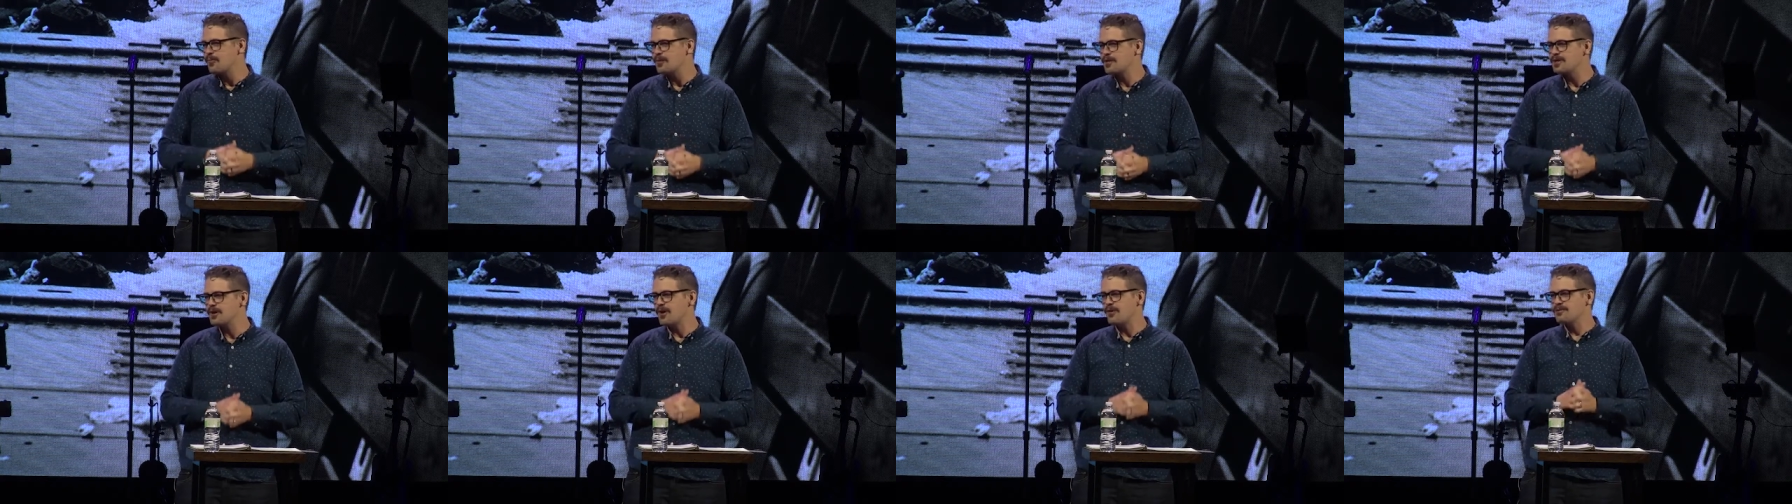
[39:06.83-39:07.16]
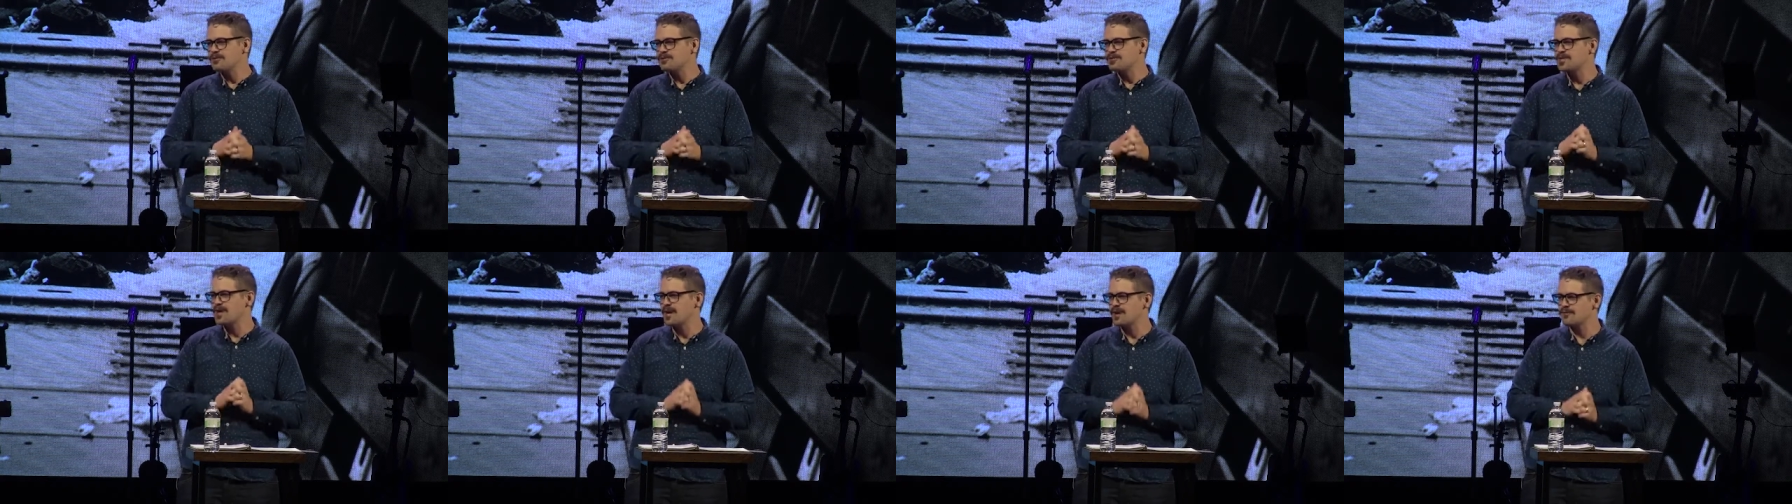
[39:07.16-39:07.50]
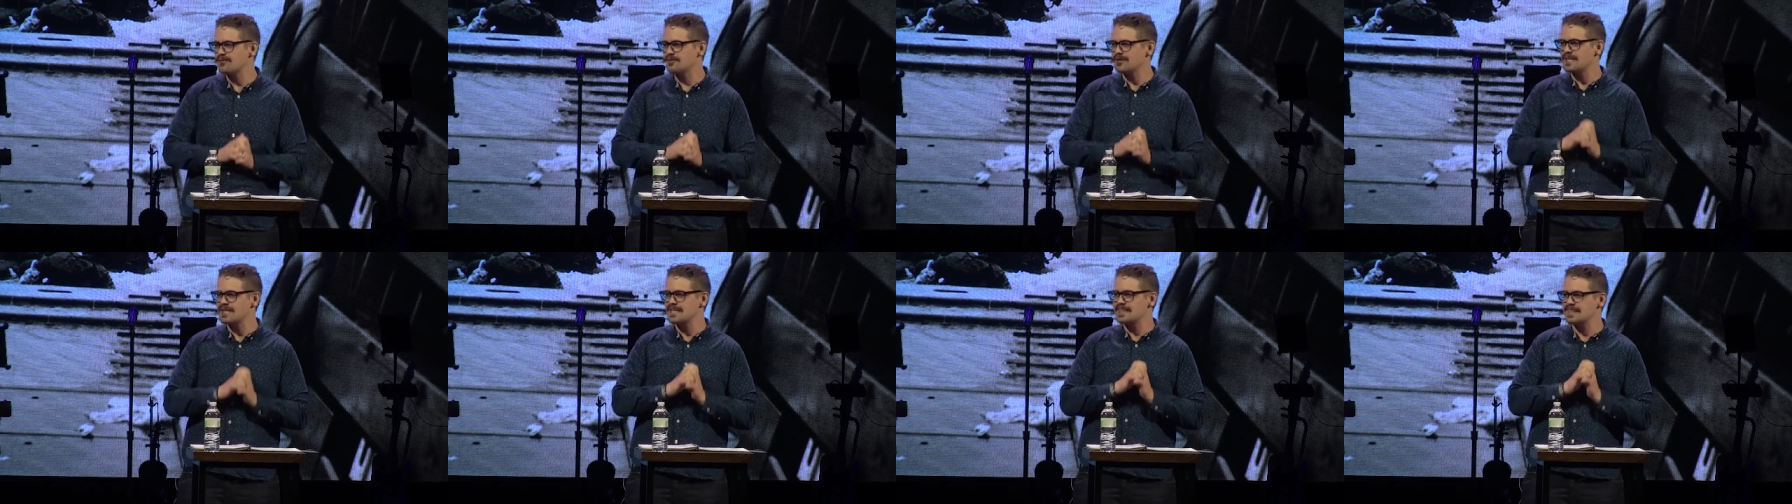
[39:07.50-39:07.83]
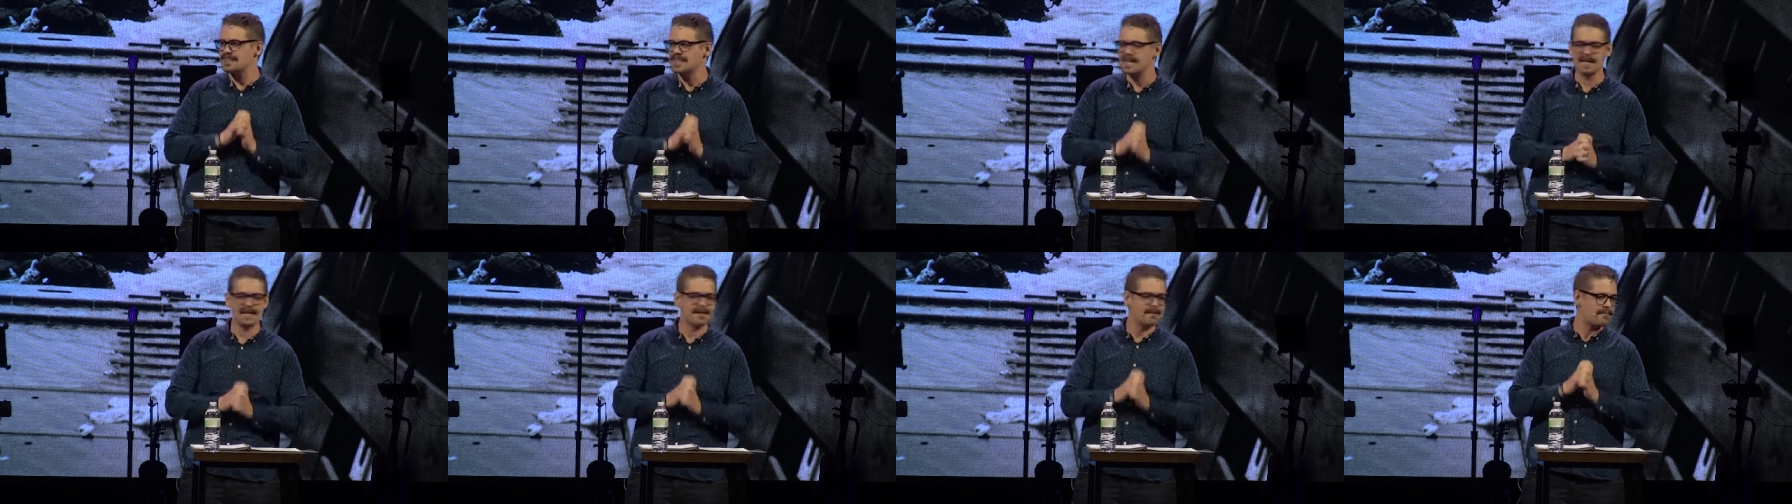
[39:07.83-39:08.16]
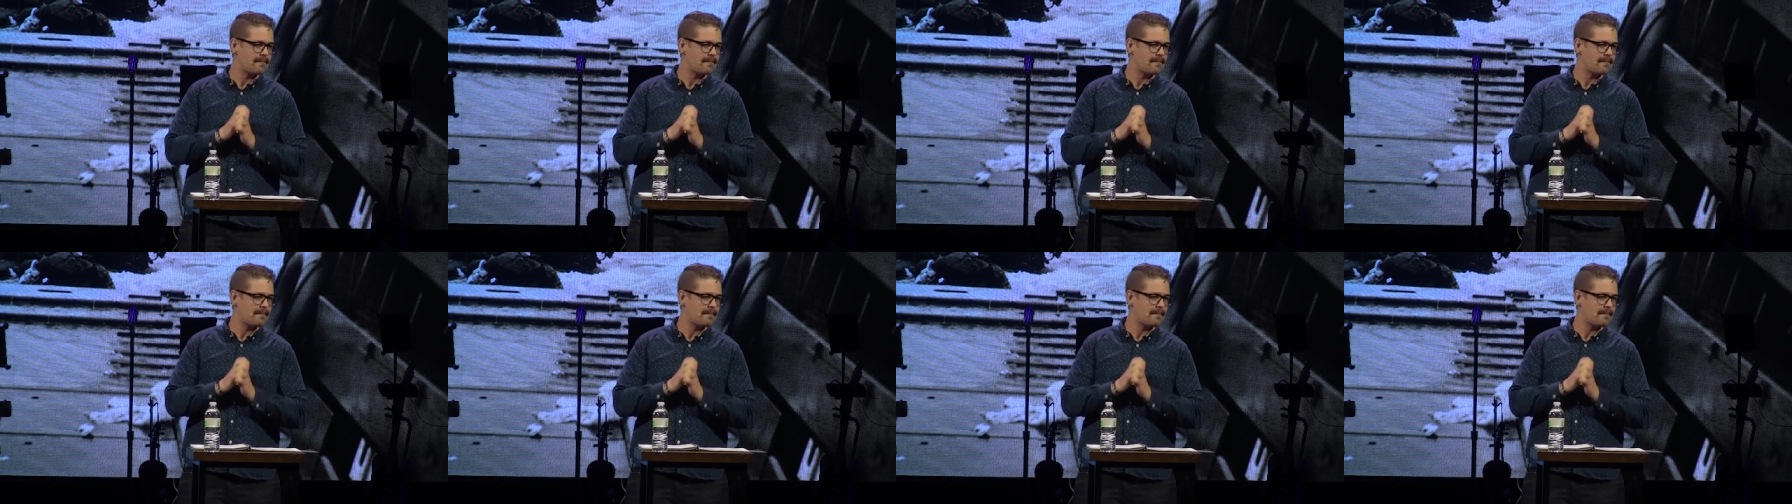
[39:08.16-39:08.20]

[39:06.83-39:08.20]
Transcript: we don't generally think